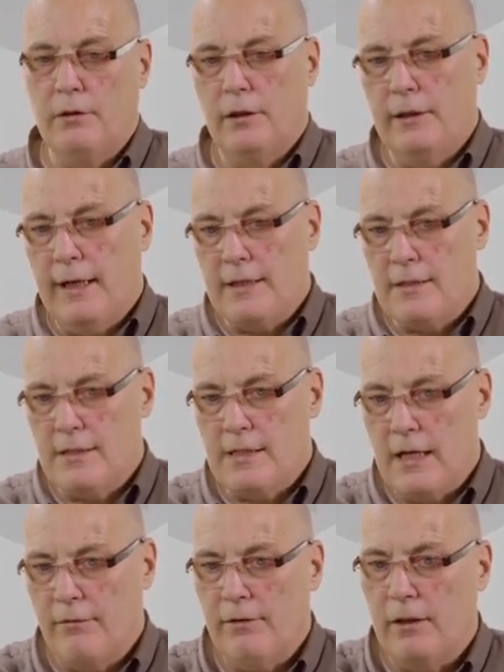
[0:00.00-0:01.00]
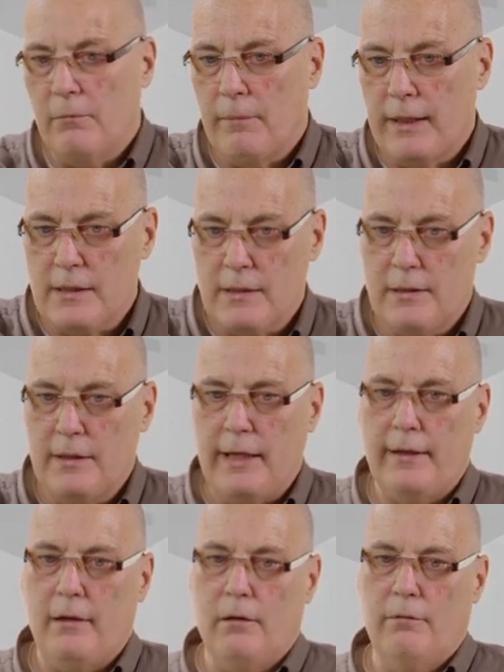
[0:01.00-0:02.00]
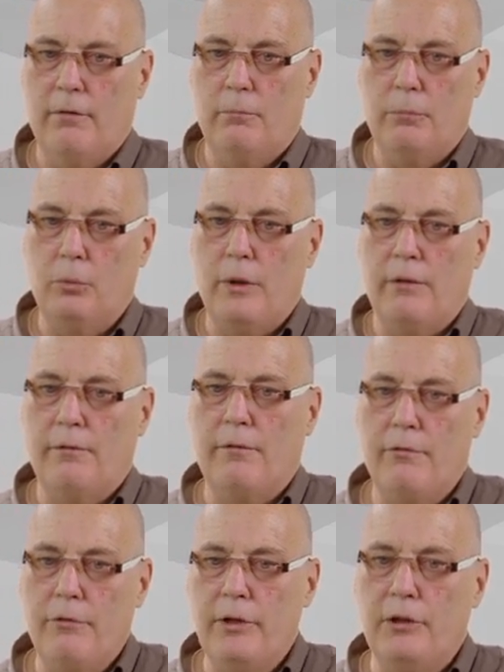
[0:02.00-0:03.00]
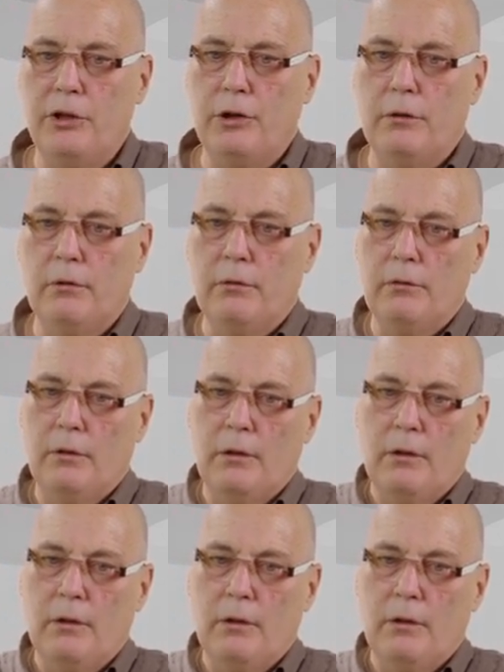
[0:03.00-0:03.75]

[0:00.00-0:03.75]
So that takes a 7 and makes 10 out of them, because we have 3 additional